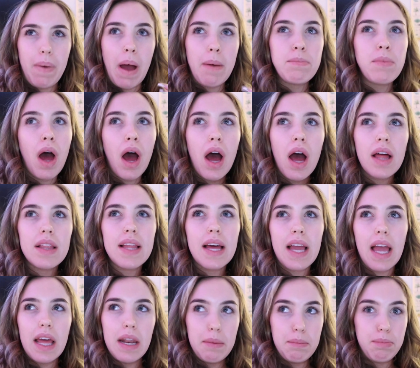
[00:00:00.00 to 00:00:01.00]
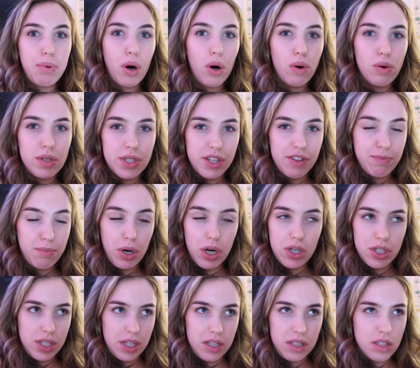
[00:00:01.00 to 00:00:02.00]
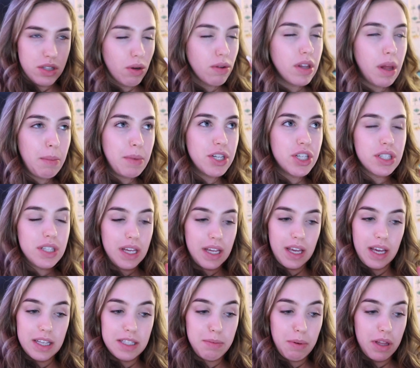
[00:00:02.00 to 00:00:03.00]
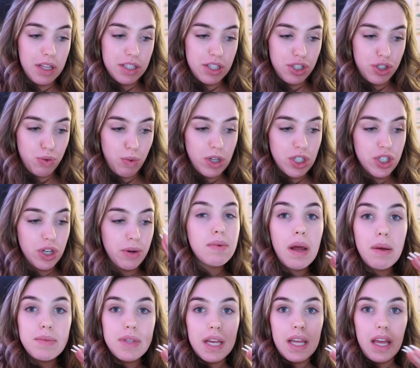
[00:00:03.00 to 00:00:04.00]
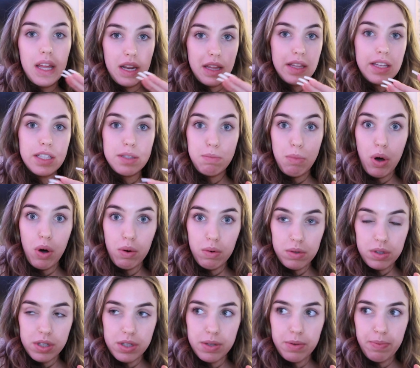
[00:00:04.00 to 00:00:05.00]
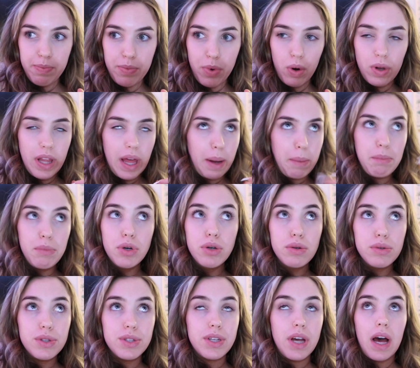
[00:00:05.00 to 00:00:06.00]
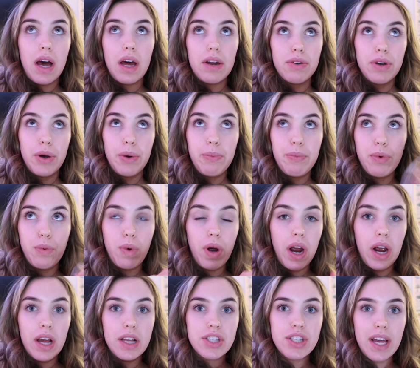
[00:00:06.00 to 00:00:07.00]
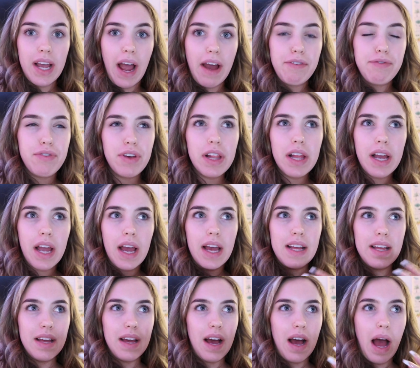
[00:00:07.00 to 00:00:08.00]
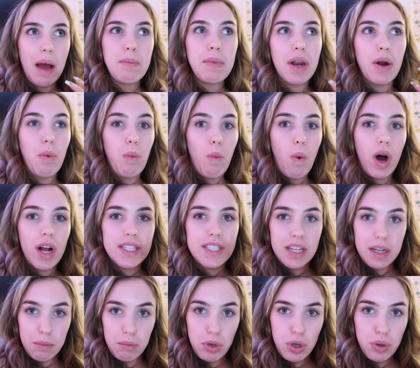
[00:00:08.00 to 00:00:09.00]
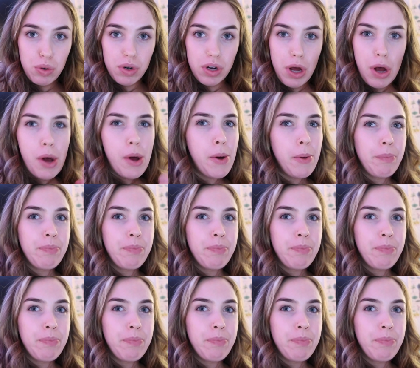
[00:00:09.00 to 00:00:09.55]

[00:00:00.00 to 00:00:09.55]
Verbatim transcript: I'm not like an impulsive person. So let me just like explain the situation. Sometimes I get in these modes or like moods, I don't know, where it's like I feel like I'm in a wanting mood.